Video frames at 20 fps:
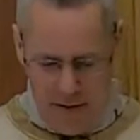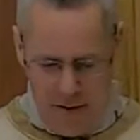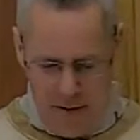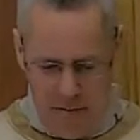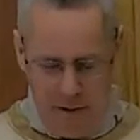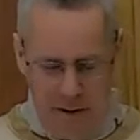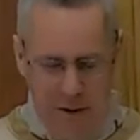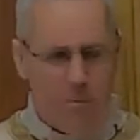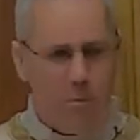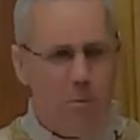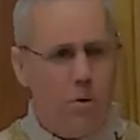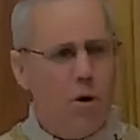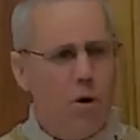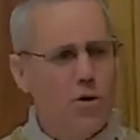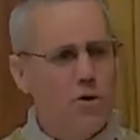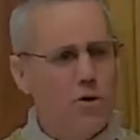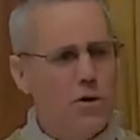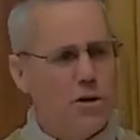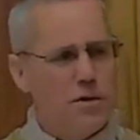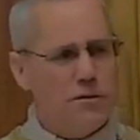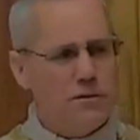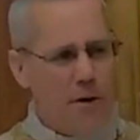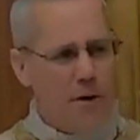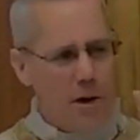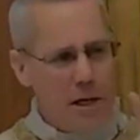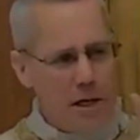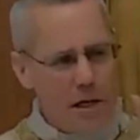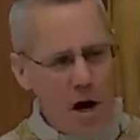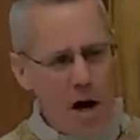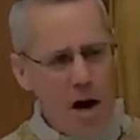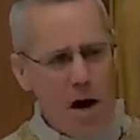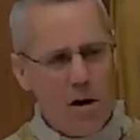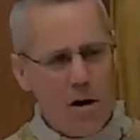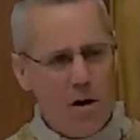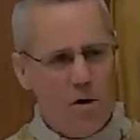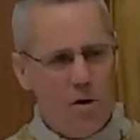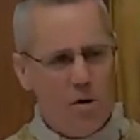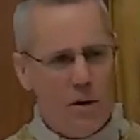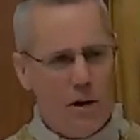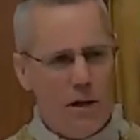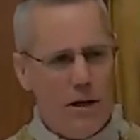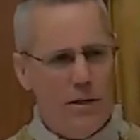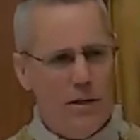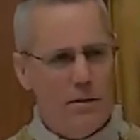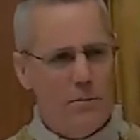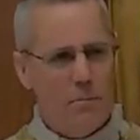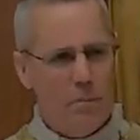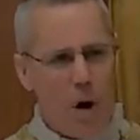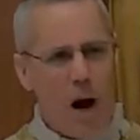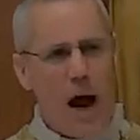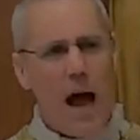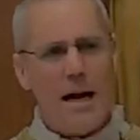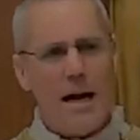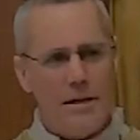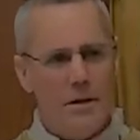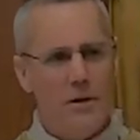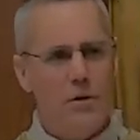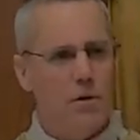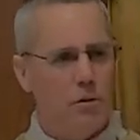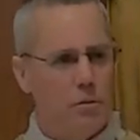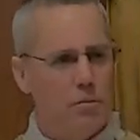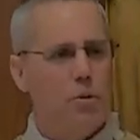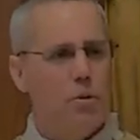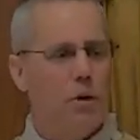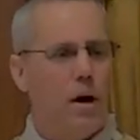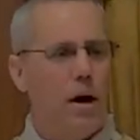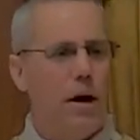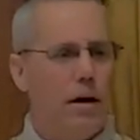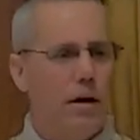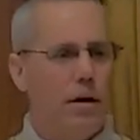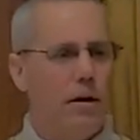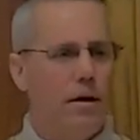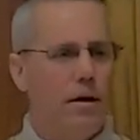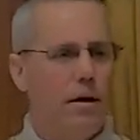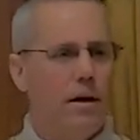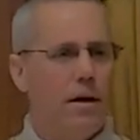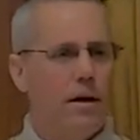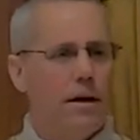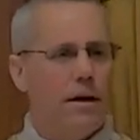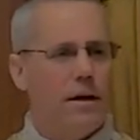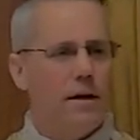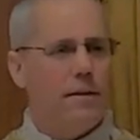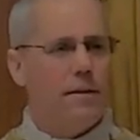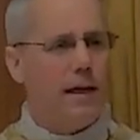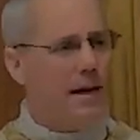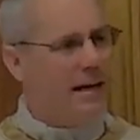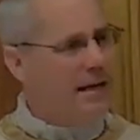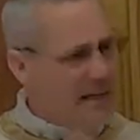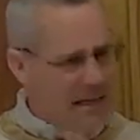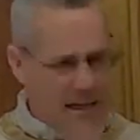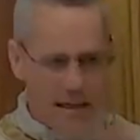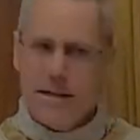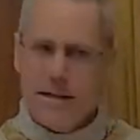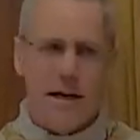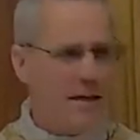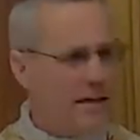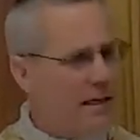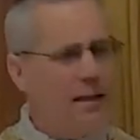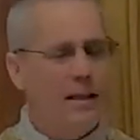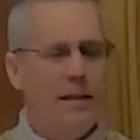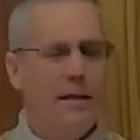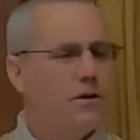But the rosary is a very concrete, practical prayer that is ideally